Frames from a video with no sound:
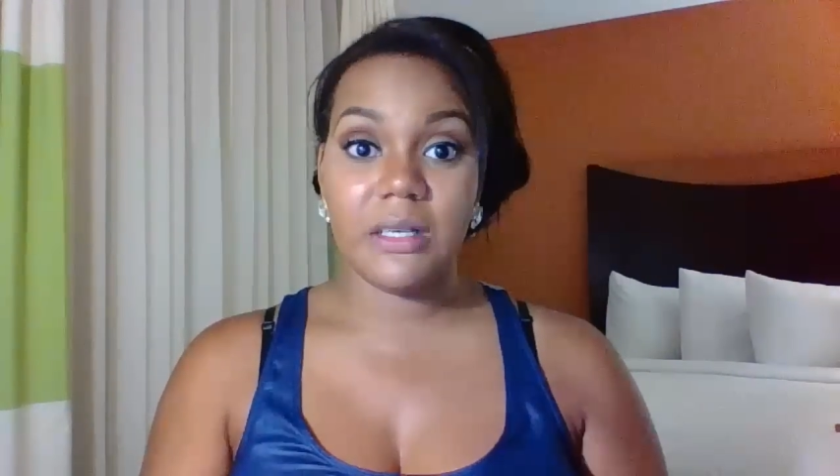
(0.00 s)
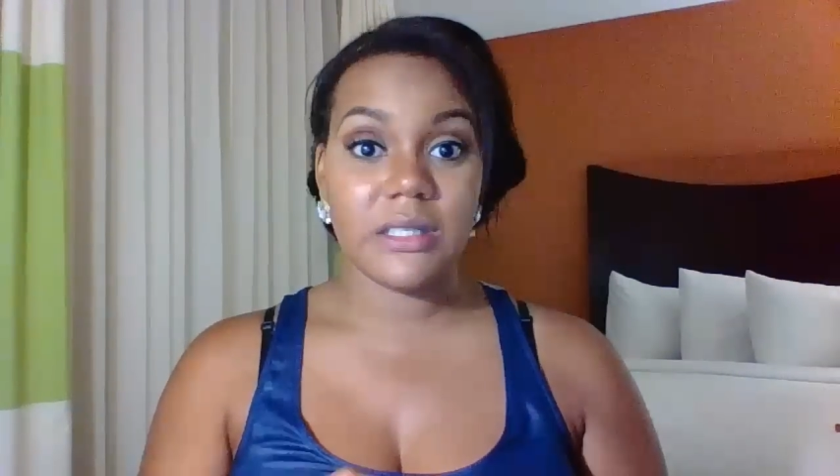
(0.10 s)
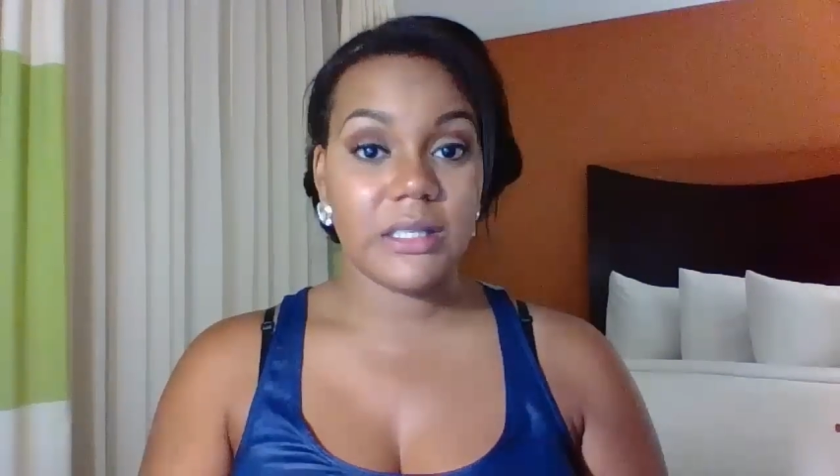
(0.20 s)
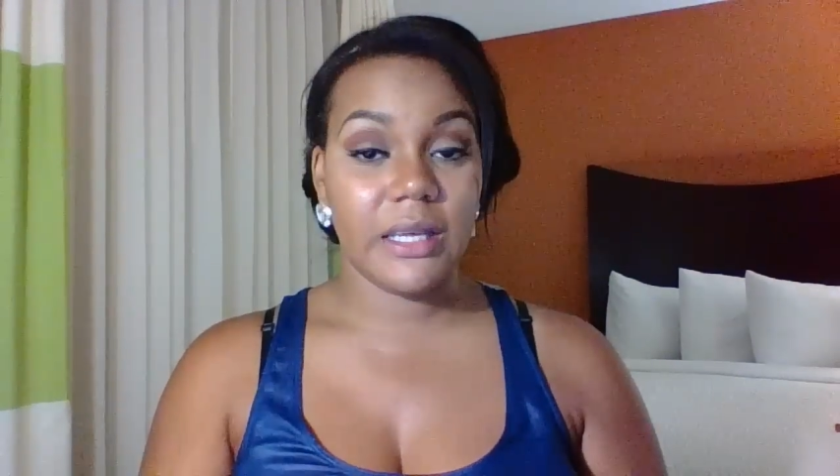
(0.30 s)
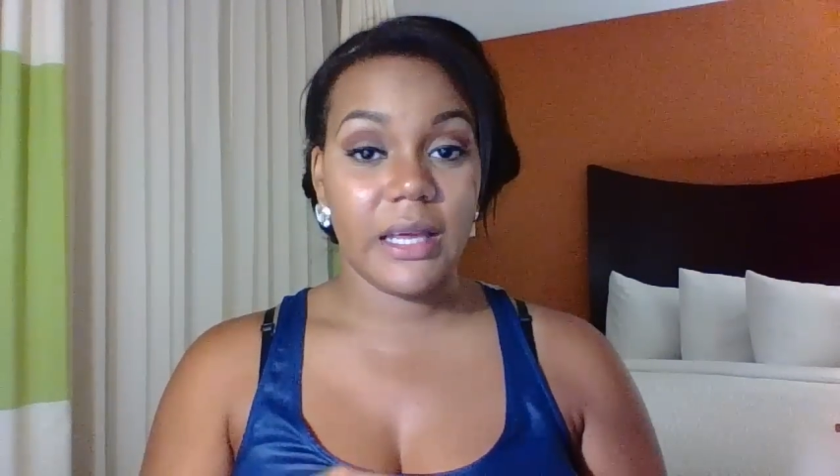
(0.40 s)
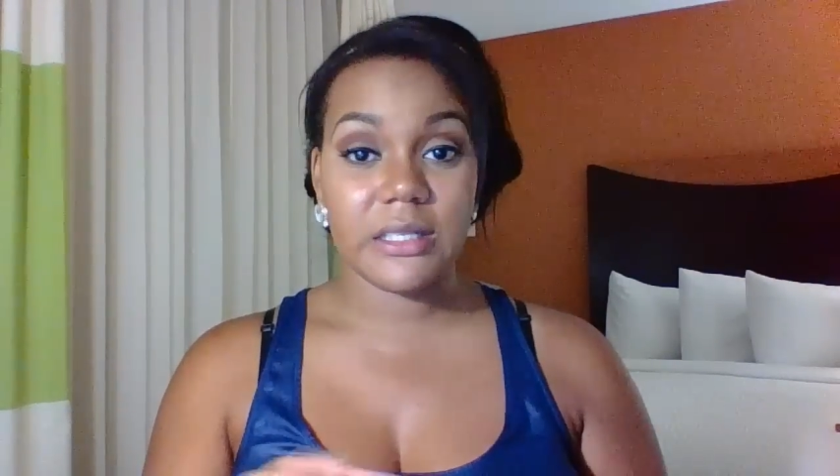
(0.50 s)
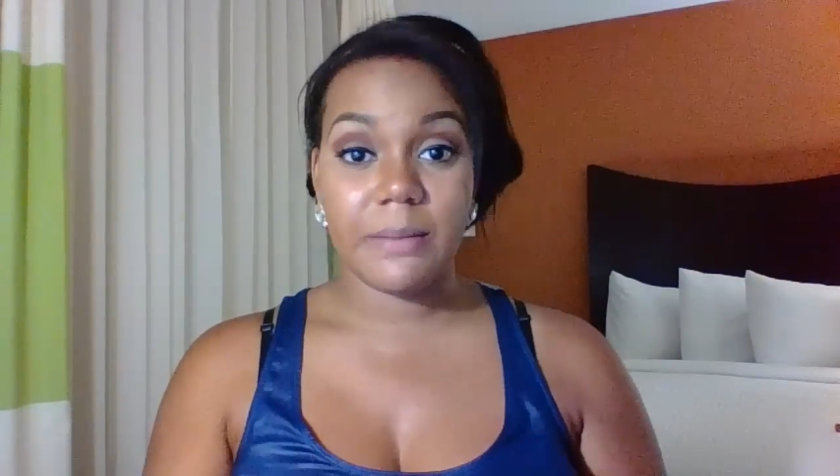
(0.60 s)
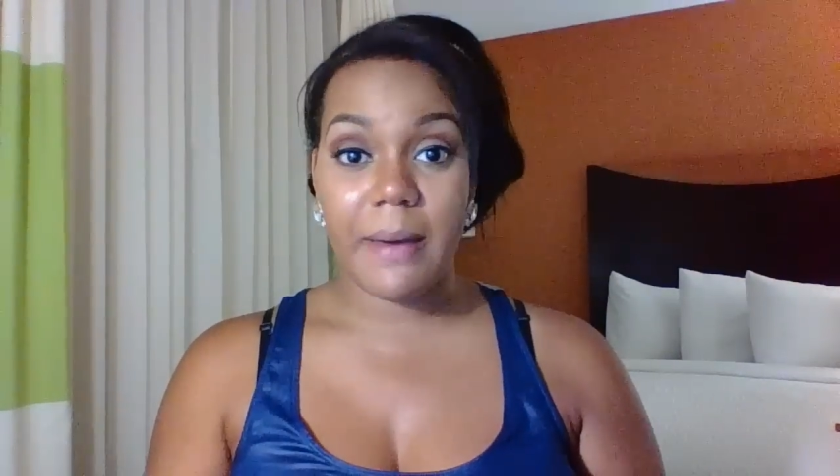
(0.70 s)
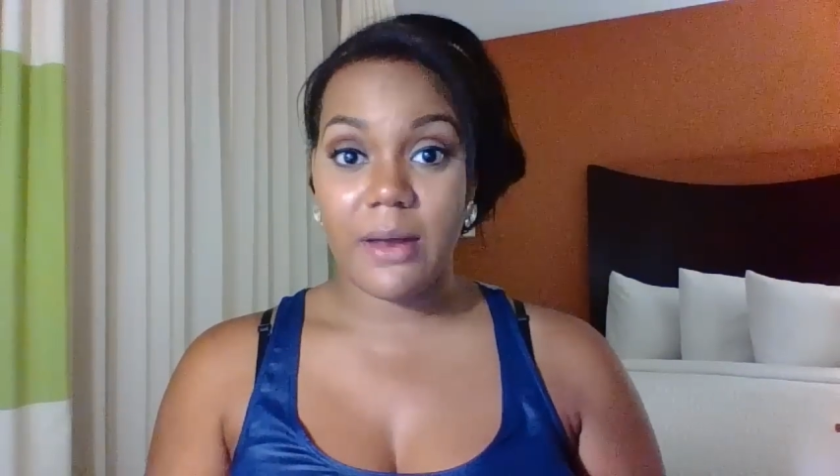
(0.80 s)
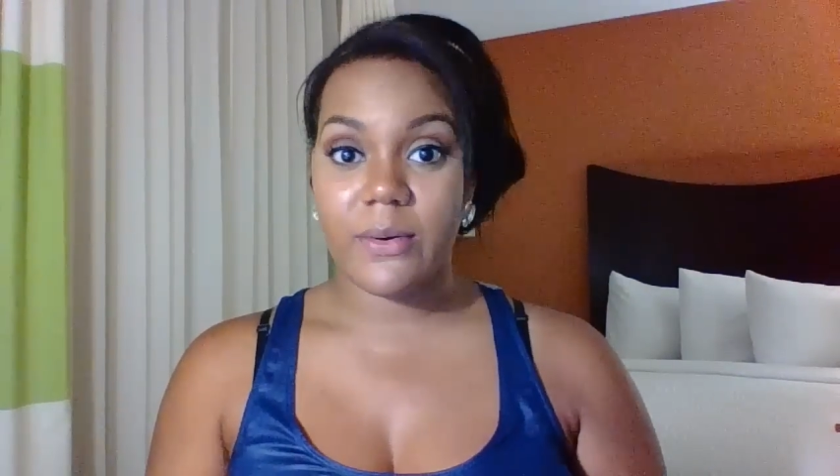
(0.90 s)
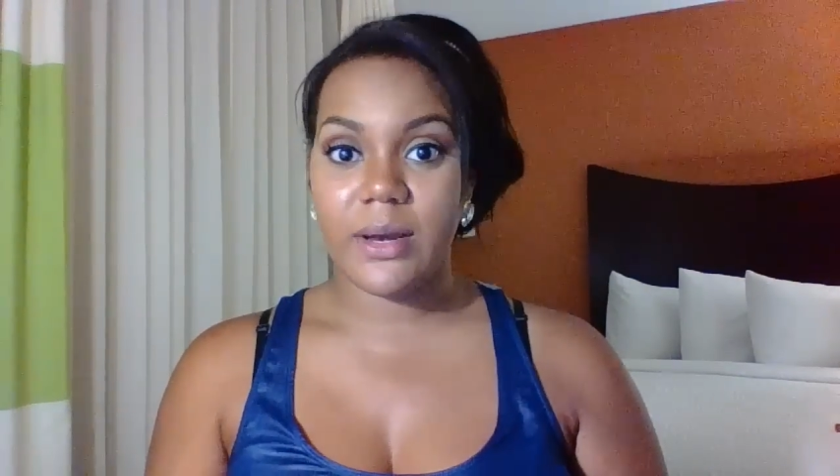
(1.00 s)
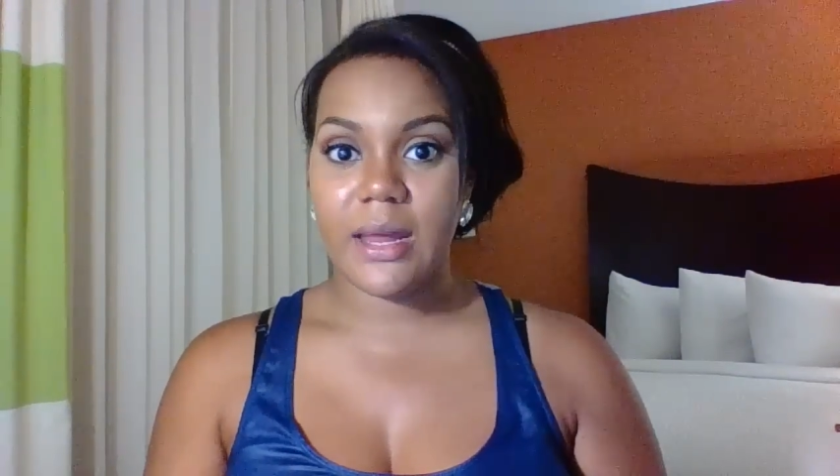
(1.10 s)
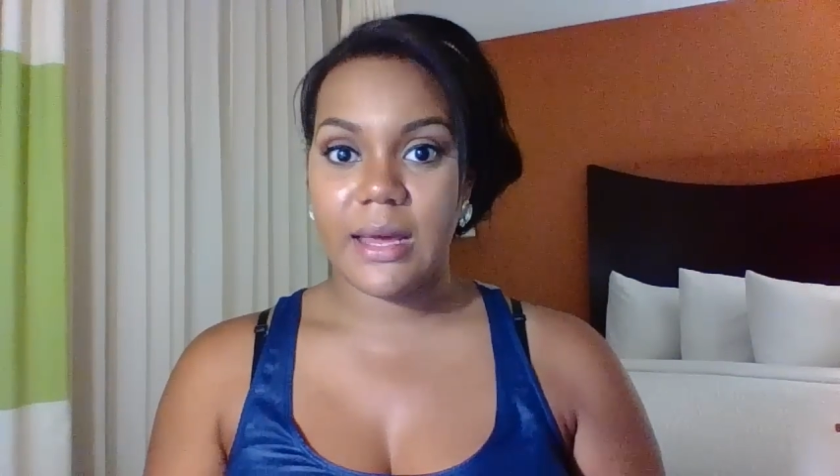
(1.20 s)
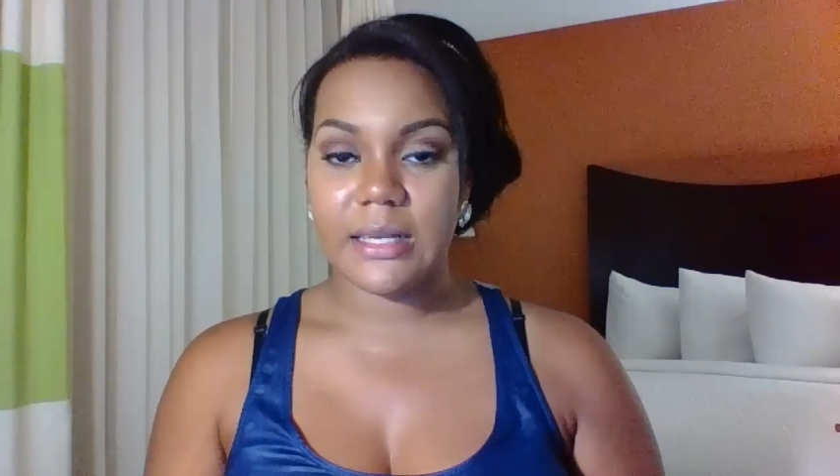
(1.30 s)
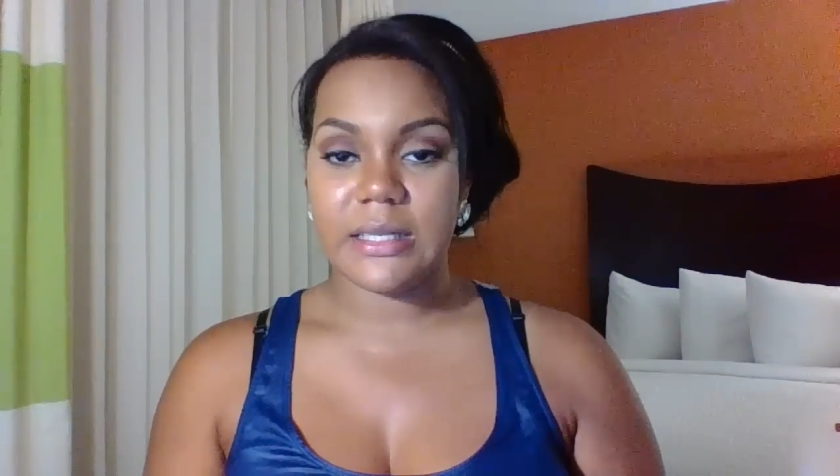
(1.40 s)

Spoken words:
just in case the battery dies,